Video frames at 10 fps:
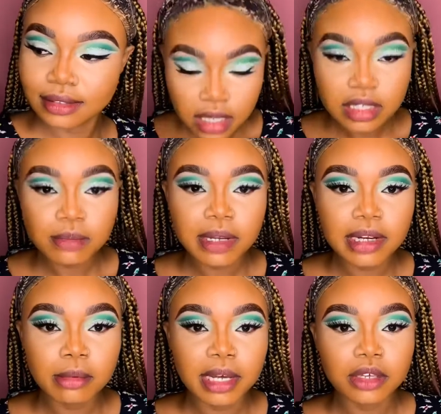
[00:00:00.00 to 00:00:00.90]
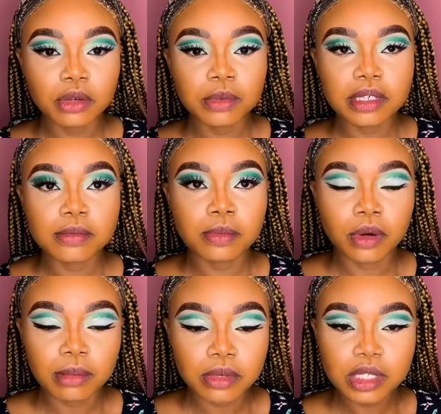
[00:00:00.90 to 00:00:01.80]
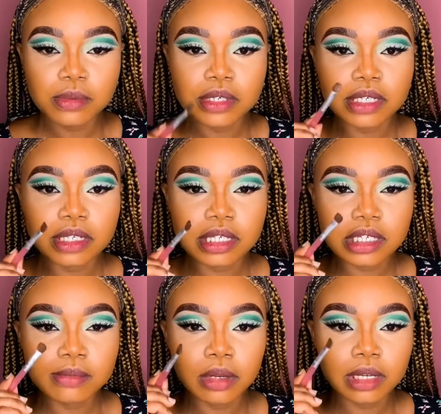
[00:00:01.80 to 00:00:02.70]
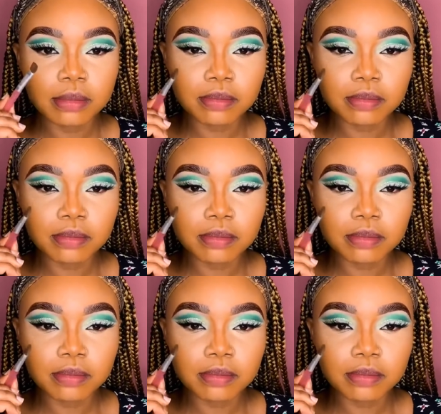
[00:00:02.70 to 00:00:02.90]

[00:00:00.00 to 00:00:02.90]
To blend out my Cupid's bow, I'm going to be using this smaller